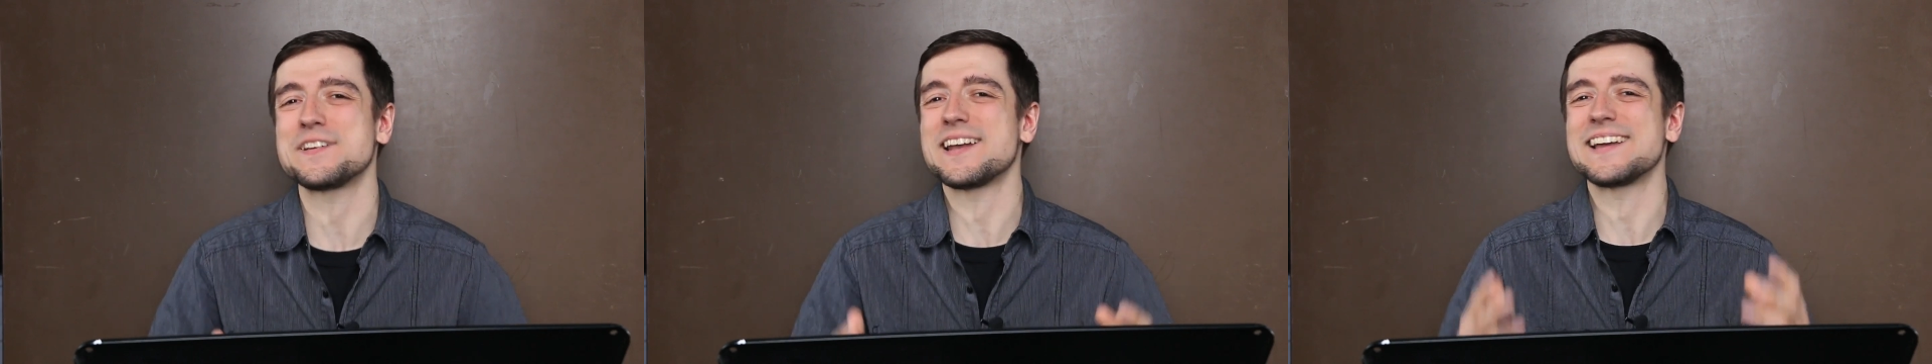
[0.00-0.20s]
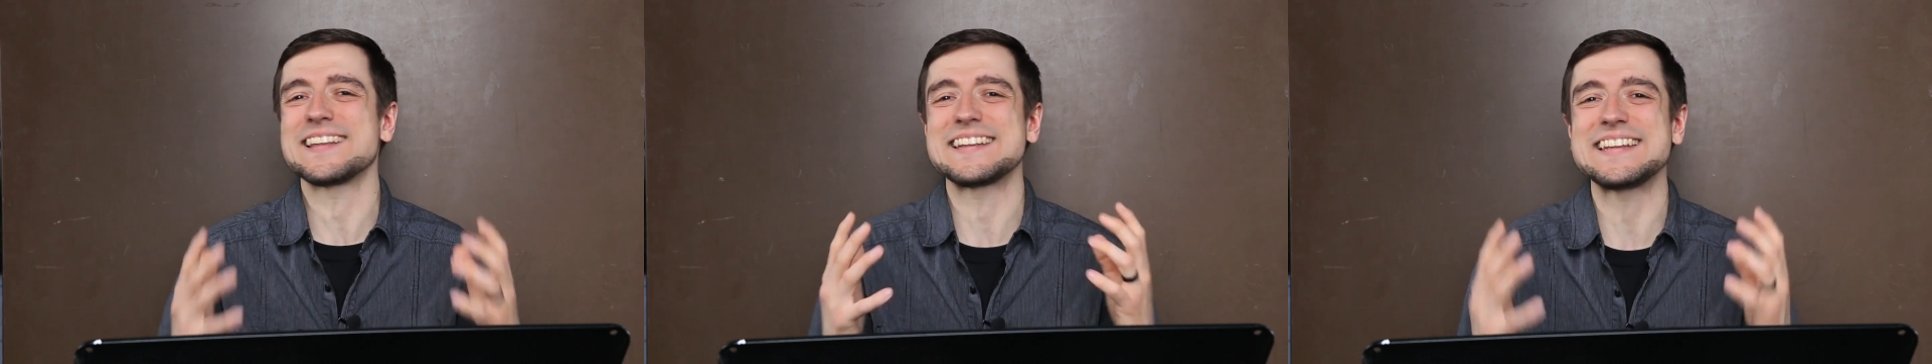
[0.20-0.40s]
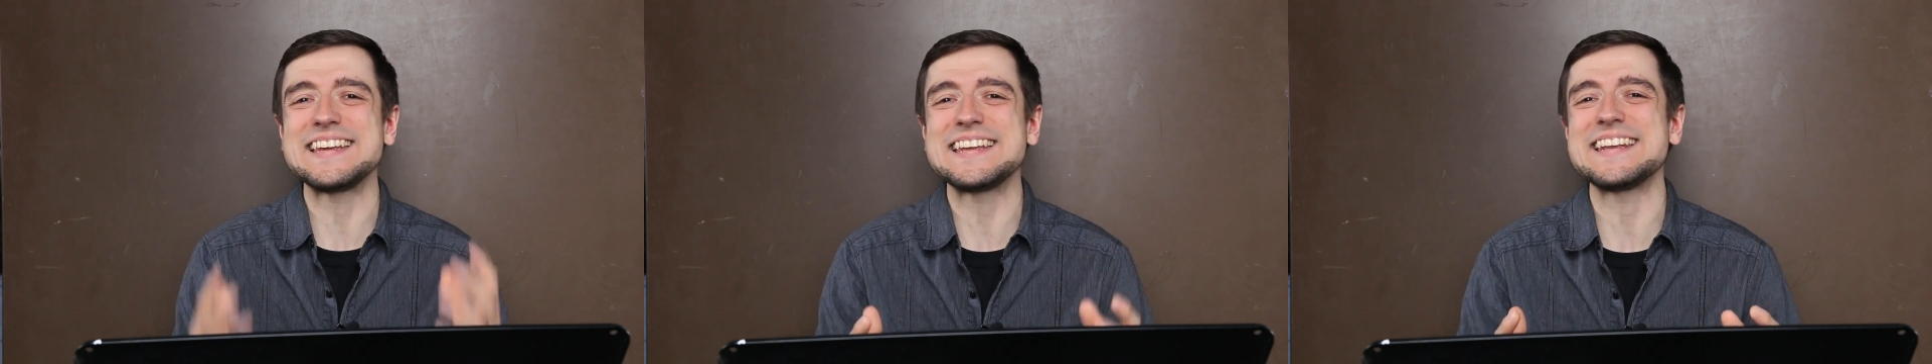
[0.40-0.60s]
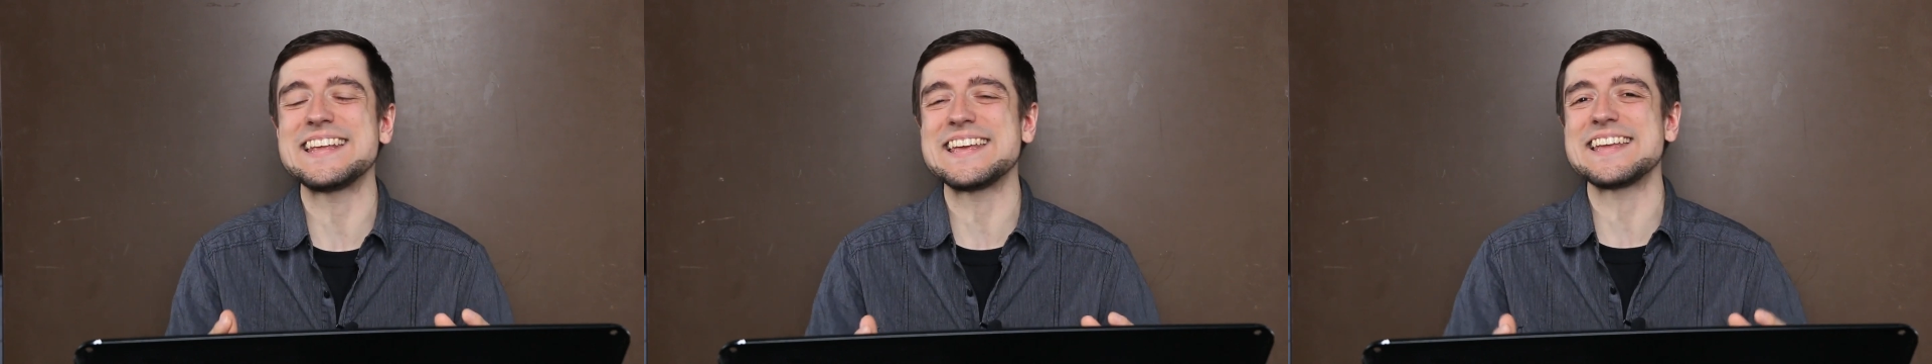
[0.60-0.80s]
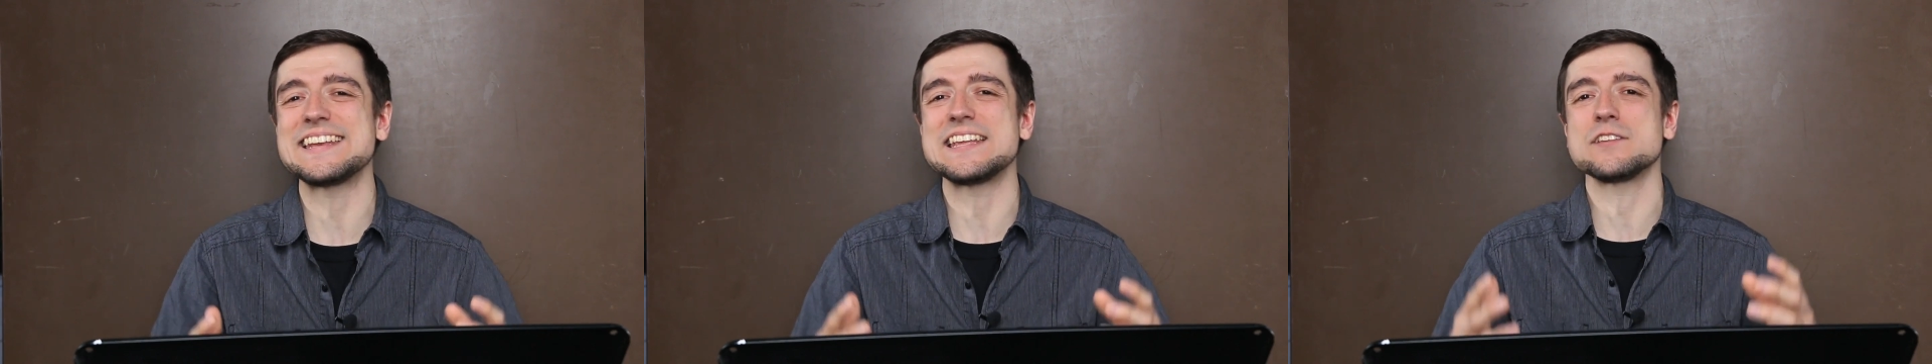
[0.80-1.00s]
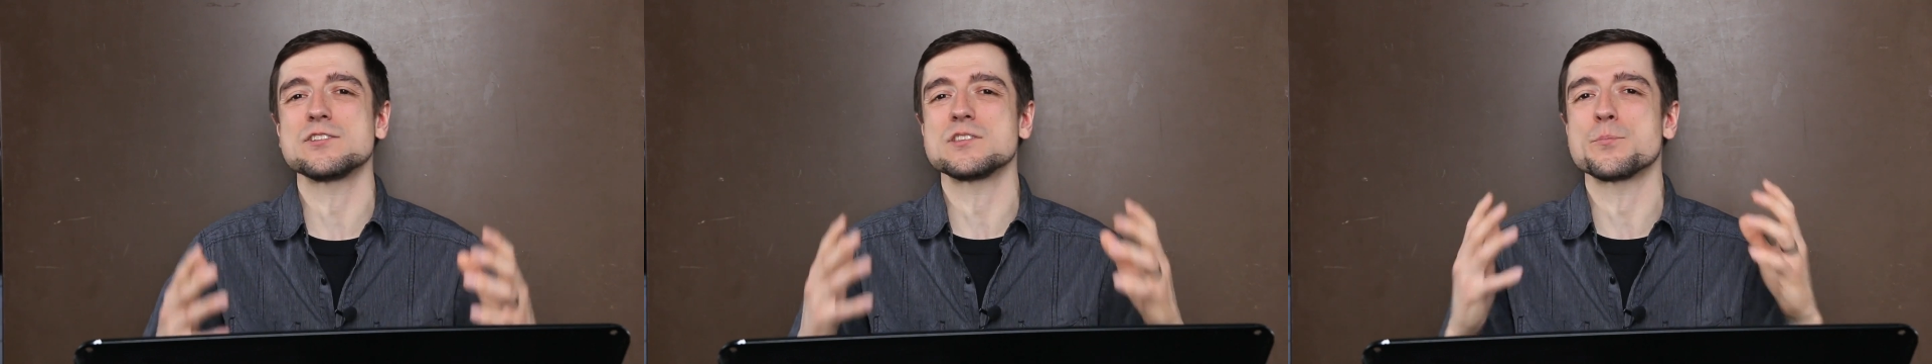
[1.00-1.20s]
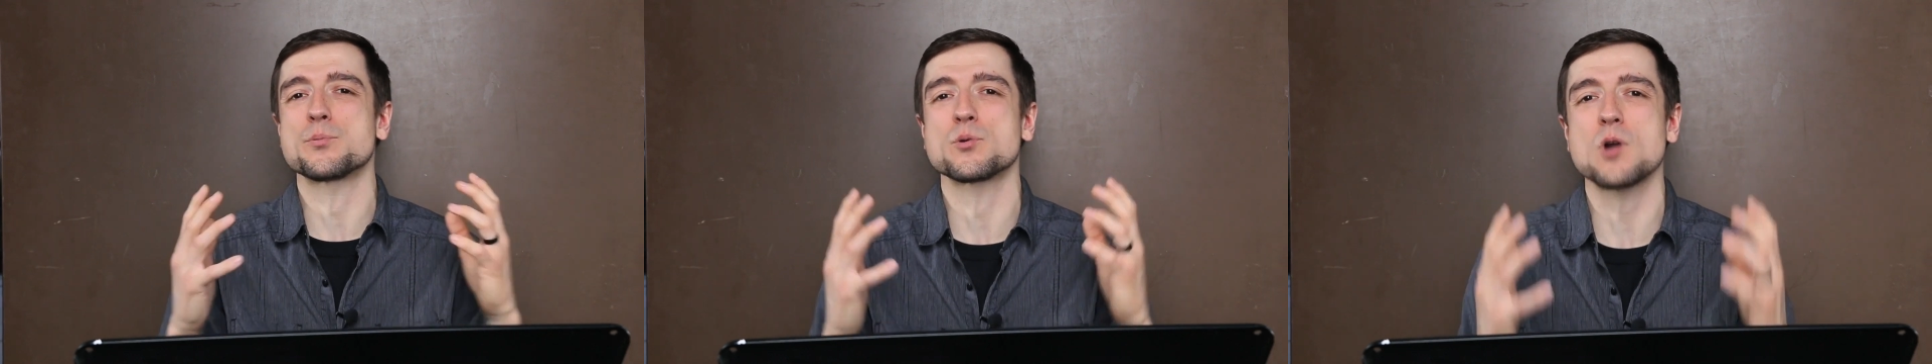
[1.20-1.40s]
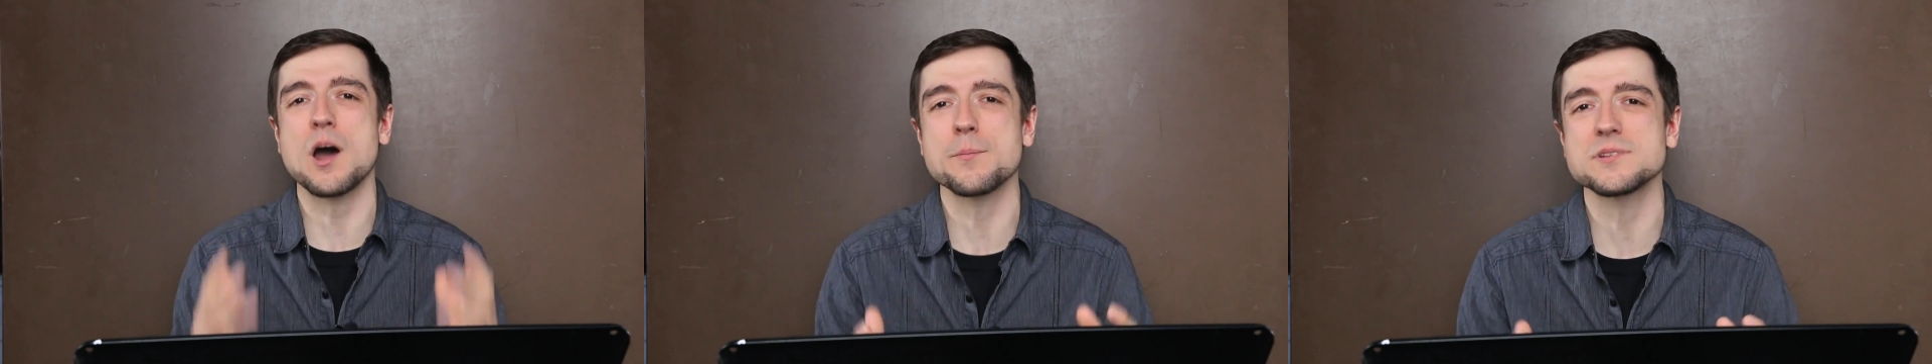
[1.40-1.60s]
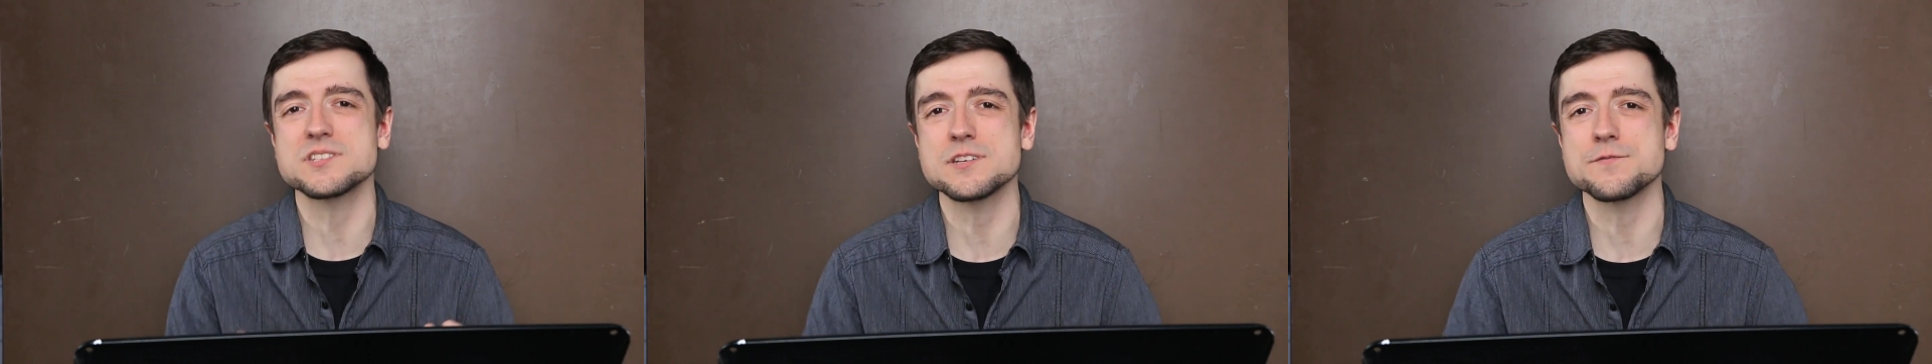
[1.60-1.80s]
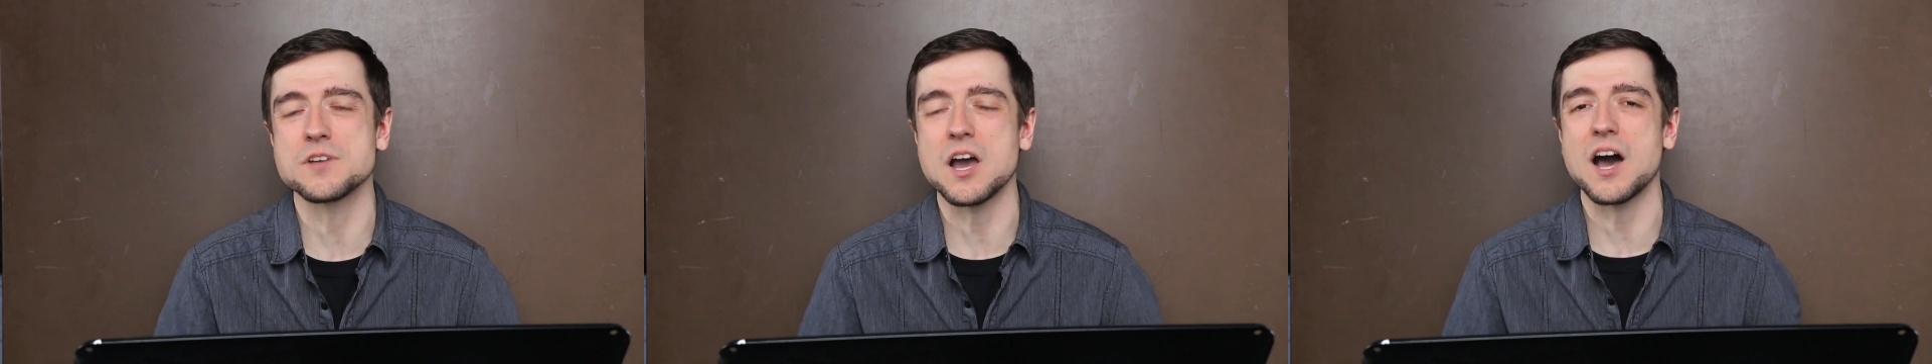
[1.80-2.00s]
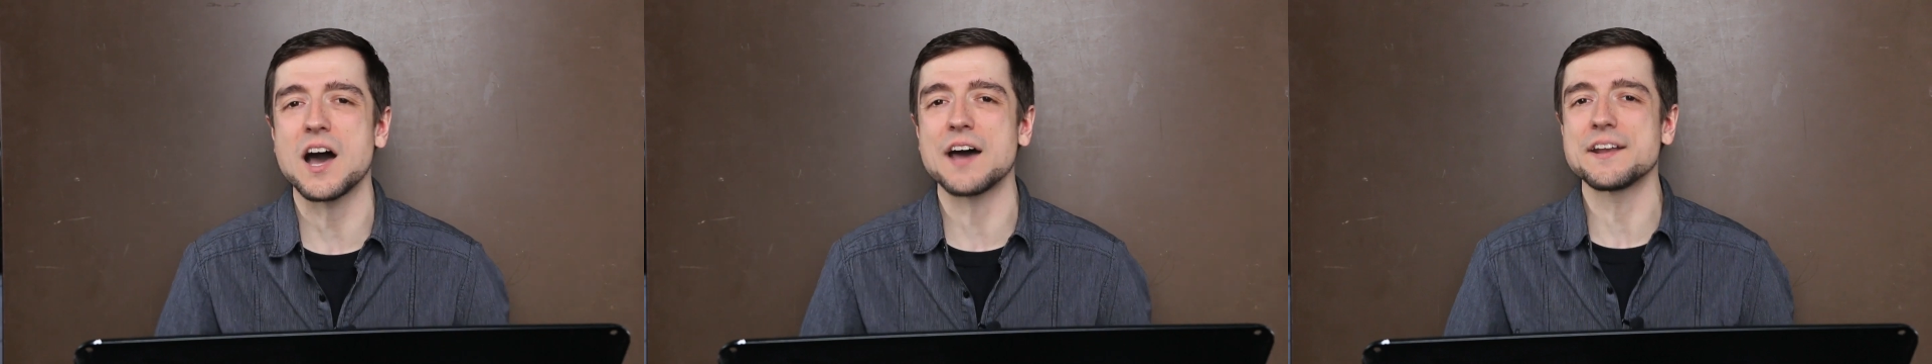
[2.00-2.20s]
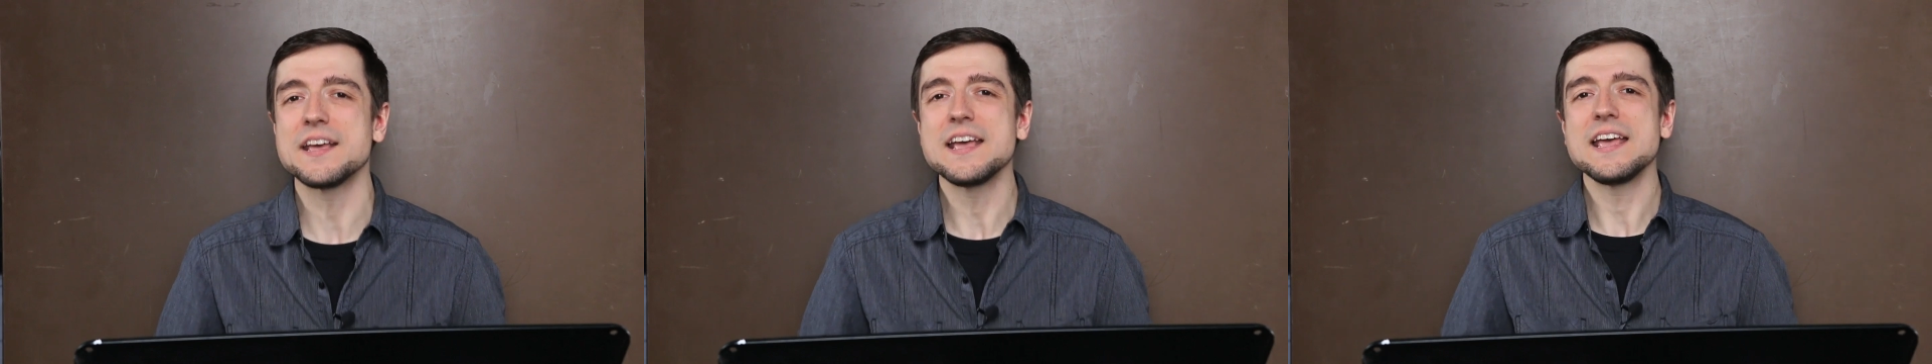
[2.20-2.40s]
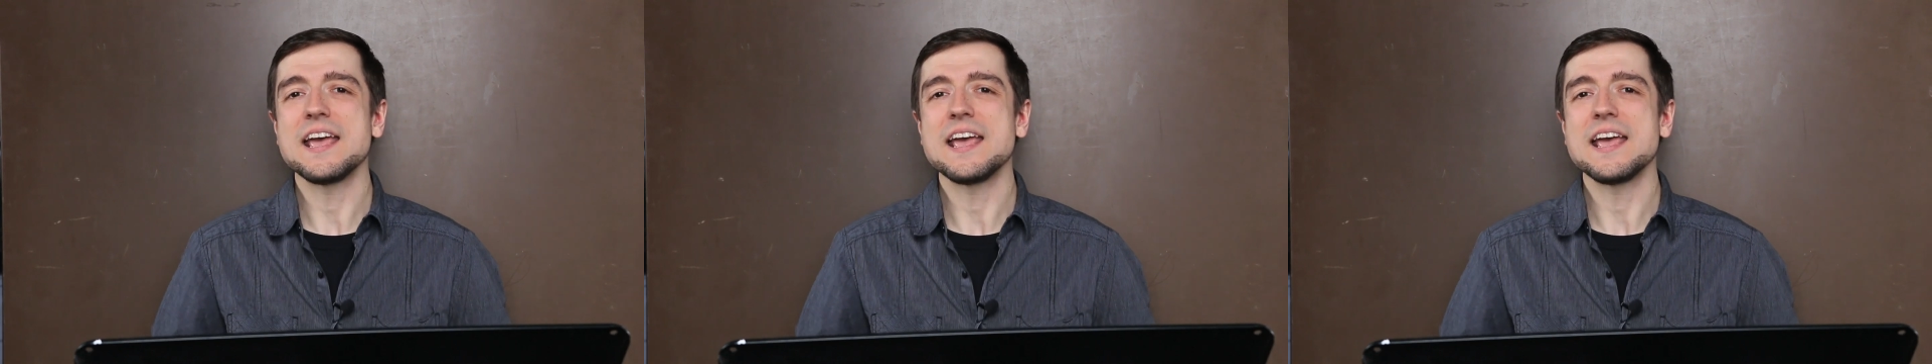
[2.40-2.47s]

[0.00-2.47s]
And I lean in into the promise of God